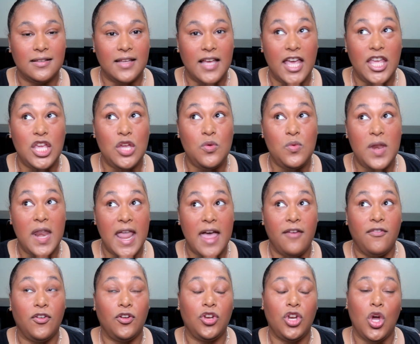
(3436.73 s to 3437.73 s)
And you
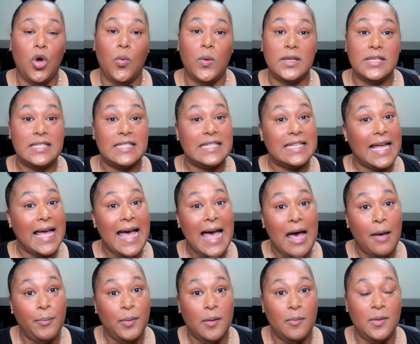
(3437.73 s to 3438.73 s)
never know what's going to
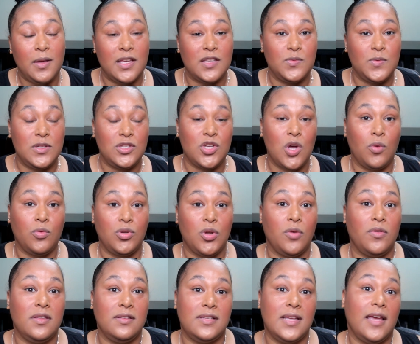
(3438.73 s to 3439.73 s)
happen, because we don't
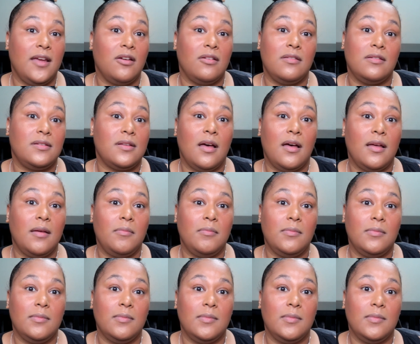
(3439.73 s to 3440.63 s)
know the day or the time.